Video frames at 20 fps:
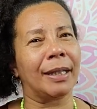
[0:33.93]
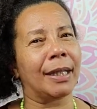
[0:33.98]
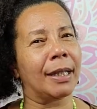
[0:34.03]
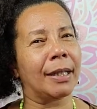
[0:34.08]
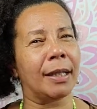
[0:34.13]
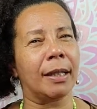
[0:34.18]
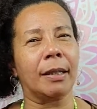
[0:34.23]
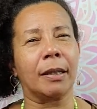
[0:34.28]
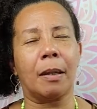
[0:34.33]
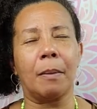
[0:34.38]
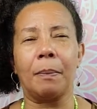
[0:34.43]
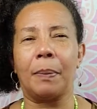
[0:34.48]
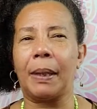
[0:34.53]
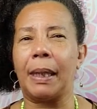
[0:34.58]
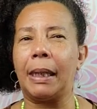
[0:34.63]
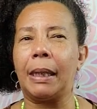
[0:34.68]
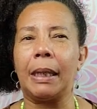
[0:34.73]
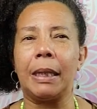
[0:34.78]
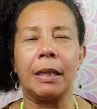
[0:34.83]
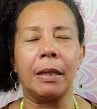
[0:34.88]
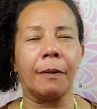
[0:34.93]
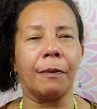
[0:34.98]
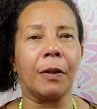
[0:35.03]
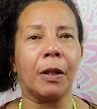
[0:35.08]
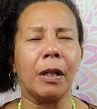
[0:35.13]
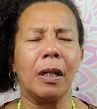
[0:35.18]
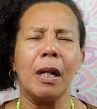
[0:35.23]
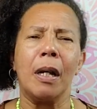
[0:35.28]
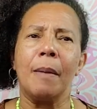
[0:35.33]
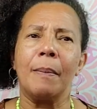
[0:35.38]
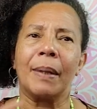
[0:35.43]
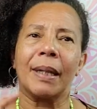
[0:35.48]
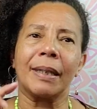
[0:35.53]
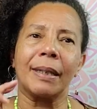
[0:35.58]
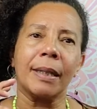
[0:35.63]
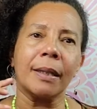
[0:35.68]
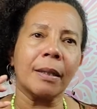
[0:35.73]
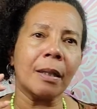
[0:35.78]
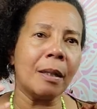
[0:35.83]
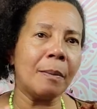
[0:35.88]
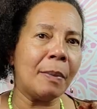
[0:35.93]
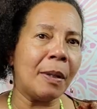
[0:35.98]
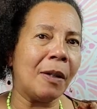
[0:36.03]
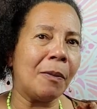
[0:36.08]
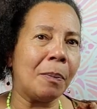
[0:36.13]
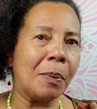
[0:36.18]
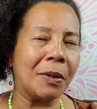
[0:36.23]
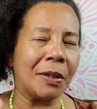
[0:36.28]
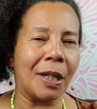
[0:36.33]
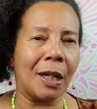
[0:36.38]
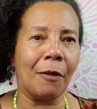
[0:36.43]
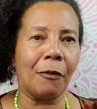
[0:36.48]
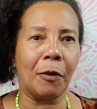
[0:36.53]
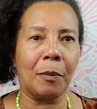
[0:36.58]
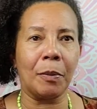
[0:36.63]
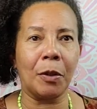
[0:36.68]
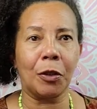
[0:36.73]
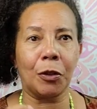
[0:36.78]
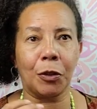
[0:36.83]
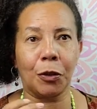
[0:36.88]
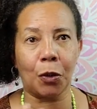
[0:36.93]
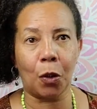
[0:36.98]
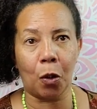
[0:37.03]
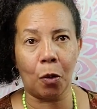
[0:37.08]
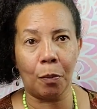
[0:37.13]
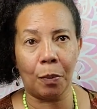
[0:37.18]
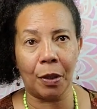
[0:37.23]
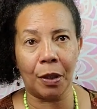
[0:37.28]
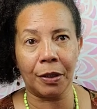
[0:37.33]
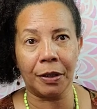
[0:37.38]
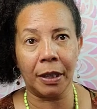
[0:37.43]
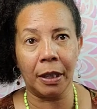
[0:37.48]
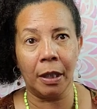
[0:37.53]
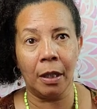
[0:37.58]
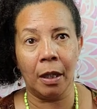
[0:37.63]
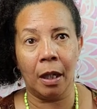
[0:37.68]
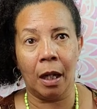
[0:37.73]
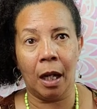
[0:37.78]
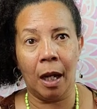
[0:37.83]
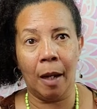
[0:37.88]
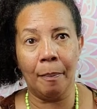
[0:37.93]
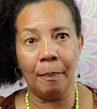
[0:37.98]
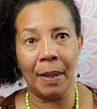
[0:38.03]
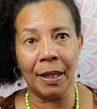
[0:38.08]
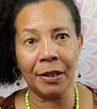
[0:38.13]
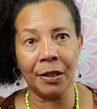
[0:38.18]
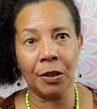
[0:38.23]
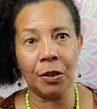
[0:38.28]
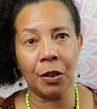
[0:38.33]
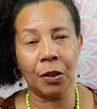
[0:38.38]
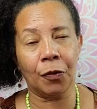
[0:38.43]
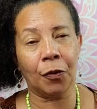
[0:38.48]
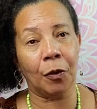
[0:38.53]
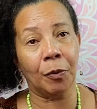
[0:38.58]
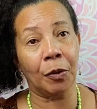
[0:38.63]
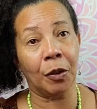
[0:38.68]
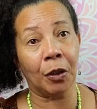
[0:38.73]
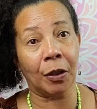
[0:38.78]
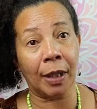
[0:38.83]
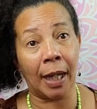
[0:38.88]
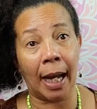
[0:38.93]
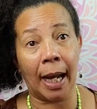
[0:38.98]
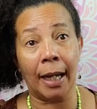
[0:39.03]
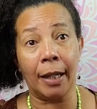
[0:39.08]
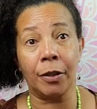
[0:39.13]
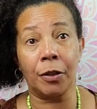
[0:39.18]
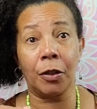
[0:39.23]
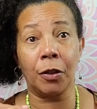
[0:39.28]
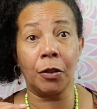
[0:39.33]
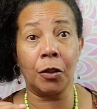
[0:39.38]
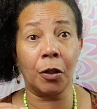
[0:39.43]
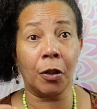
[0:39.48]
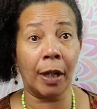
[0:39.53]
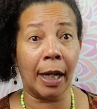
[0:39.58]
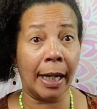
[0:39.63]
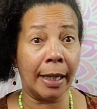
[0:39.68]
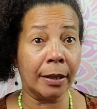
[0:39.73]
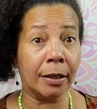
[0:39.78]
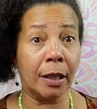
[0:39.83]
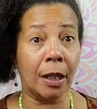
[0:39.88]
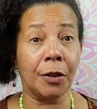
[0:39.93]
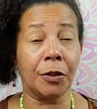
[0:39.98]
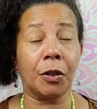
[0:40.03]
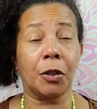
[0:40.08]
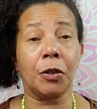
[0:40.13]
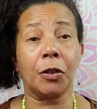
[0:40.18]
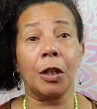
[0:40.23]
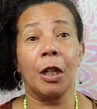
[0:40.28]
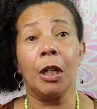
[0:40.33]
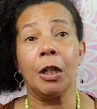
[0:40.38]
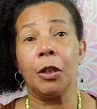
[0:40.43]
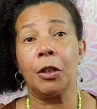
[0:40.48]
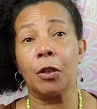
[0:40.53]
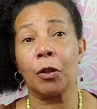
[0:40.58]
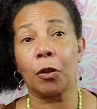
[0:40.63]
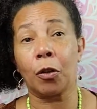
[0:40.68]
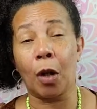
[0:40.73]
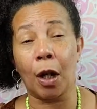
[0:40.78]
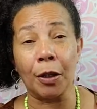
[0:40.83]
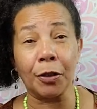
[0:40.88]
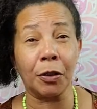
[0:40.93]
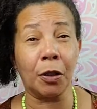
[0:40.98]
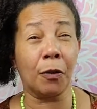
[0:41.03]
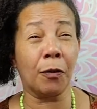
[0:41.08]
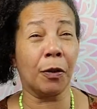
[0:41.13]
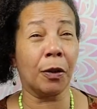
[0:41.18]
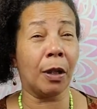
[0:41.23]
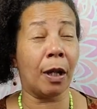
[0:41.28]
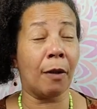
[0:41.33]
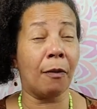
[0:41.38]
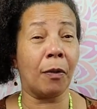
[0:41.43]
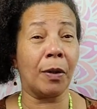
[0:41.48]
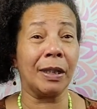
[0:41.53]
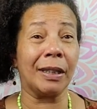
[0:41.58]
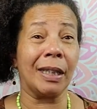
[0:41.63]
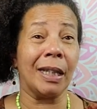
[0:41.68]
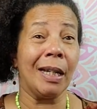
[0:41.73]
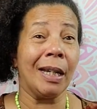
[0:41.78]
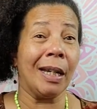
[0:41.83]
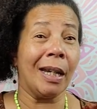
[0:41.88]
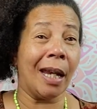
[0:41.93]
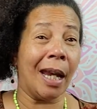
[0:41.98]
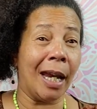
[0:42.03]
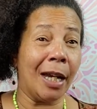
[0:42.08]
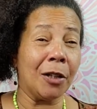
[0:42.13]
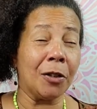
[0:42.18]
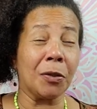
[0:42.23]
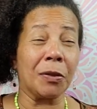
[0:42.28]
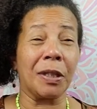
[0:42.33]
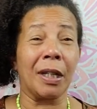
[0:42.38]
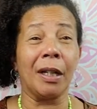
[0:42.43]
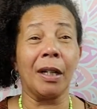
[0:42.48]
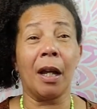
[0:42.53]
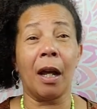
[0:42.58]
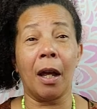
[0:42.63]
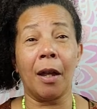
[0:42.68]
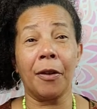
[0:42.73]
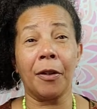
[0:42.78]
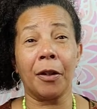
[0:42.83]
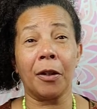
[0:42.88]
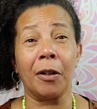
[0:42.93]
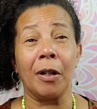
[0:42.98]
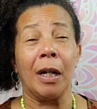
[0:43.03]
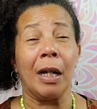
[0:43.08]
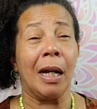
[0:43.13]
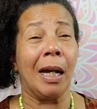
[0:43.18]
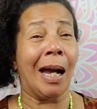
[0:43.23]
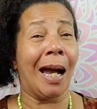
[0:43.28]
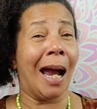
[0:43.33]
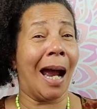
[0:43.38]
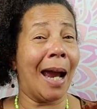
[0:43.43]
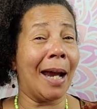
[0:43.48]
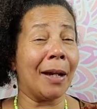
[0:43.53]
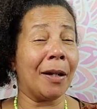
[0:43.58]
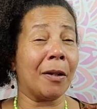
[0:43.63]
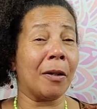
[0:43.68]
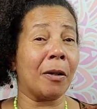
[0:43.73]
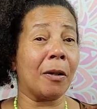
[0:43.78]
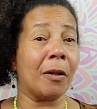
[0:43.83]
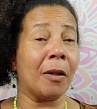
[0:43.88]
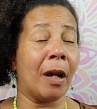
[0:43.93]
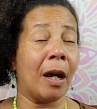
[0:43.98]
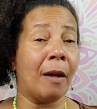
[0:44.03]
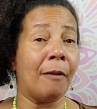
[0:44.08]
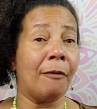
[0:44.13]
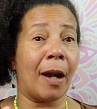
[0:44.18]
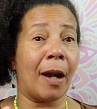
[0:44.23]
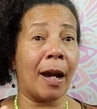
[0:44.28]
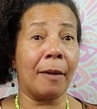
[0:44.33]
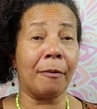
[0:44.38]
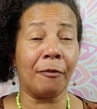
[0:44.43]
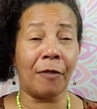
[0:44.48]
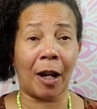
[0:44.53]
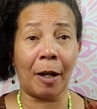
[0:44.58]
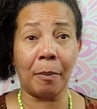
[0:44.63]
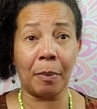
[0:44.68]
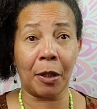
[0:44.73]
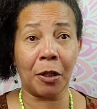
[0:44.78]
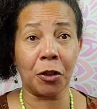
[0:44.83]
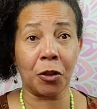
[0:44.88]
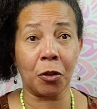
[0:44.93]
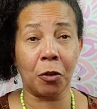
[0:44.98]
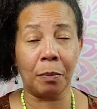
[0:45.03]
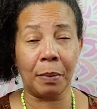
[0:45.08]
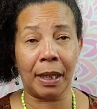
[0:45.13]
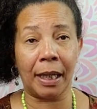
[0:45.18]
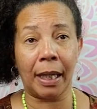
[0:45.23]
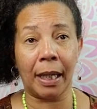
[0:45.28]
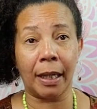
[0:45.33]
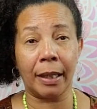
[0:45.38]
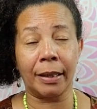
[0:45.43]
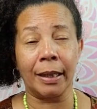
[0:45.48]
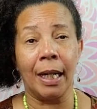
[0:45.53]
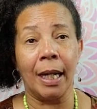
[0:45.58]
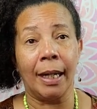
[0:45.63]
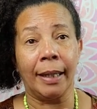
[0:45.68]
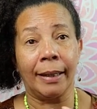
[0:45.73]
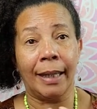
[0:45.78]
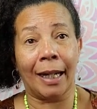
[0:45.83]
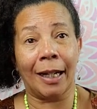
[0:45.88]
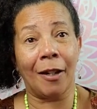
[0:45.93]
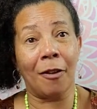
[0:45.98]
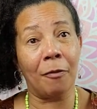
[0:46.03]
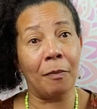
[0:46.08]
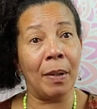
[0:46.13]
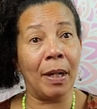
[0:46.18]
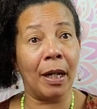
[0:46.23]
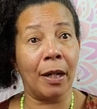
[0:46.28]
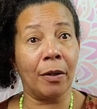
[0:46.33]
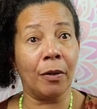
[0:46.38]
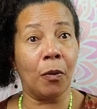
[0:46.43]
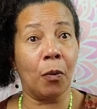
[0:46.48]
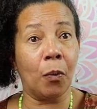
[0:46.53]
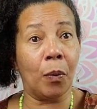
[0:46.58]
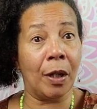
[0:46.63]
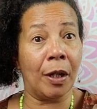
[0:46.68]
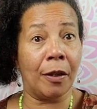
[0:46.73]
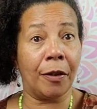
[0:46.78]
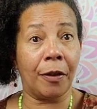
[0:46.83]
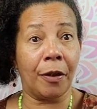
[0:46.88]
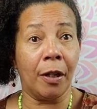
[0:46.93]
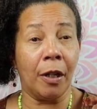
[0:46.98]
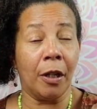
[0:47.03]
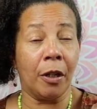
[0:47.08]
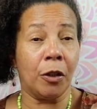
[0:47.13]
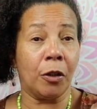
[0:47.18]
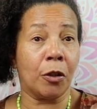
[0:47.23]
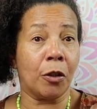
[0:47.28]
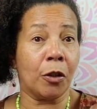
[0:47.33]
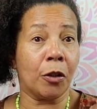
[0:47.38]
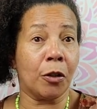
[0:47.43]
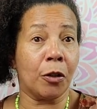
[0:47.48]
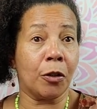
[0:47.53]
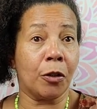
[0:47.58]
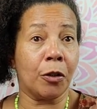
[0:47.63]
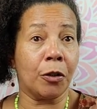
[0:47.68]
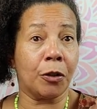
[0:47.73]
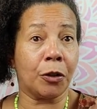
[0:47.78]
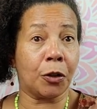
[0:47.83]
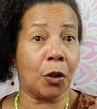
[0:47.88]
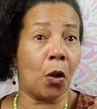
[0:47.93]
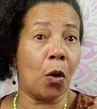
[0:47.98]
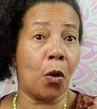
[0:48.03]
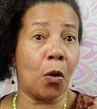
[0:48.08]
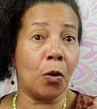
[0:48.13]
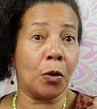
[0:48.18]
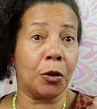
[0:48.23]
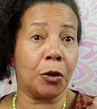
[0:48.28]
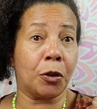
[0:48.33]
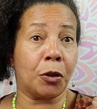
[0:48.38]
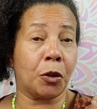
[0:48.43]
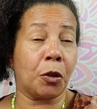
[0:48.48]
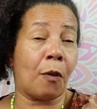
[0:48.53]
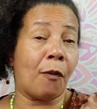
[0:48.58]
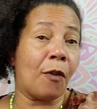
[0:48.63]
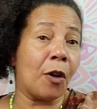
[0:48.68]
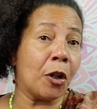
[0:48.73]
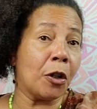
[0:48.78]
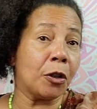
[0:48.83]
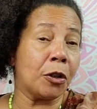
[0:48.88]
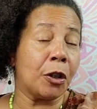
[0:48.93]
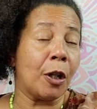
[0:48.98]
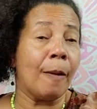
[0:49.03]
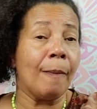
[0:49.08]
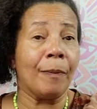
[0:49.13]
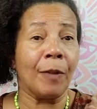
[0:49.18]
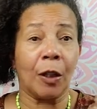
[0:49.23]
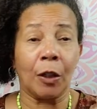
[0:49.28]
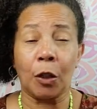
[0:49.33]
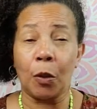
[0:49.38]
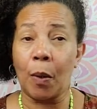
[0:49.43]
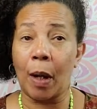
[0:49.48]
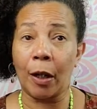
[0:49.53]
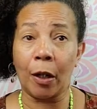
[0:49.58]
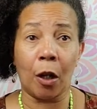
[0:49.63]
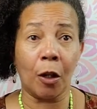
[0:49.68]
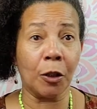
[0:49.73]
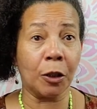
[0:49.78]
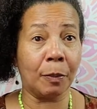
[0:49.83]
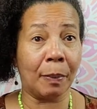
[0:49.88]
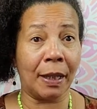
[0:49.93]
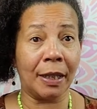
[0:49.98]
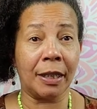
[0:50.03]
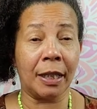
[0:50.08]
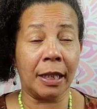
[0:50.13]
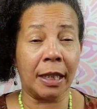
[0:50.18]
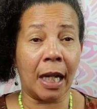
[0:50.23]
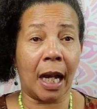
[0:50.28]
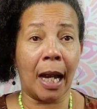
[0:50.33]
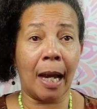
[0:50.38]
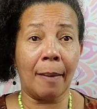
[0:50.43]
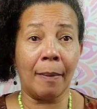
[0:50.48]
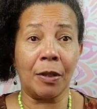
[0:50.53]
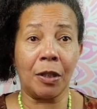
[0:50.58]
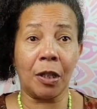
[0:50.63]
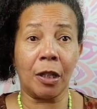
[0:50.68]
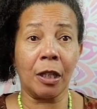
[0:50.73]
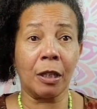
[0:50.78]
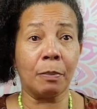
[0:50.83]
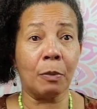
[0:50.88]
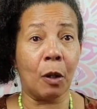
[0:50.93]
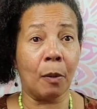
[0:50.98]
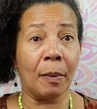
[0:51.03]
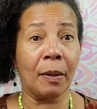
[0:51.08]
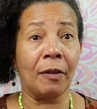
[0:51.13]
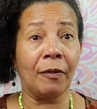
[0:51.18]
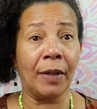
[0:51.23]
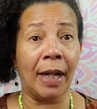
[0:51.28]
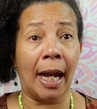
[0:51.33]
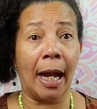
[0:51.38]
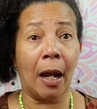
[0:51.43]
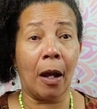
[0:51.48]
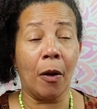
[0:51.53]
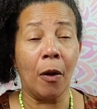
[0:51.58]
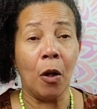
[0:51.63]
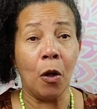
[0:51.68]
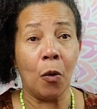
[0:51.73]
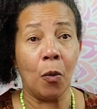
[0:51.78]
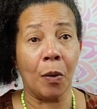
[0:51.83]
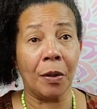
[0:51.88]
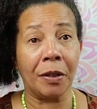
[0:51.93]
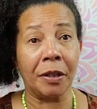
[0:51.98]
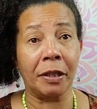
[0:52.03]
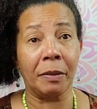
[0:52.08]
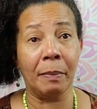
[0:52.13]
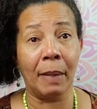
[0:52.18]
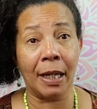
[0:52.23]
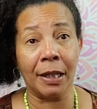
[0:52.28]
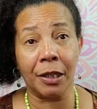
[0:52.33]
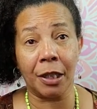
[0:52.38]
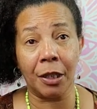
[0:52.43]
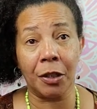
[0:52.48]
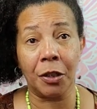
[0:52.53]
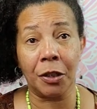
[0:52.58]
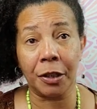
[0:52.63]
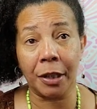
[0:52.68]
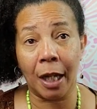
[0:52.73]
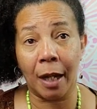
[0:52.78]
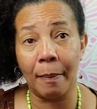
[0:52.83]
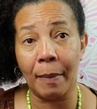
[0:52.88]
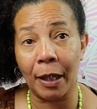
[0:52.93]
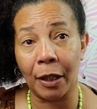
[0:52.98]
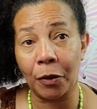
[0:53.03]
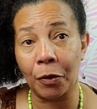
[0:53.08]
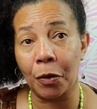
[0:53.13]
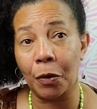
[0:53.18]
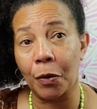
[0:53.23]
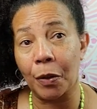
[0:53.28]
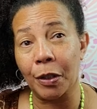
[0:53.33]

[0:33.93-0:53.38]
This is completely different because it's going to be presented from your soul books, messages from your guides, your ancestors, your crossed over loved ones, angels, and other higher vibrational beings that have been with your souls traverse throughout all space and time and to this moment of now where this message is coming through.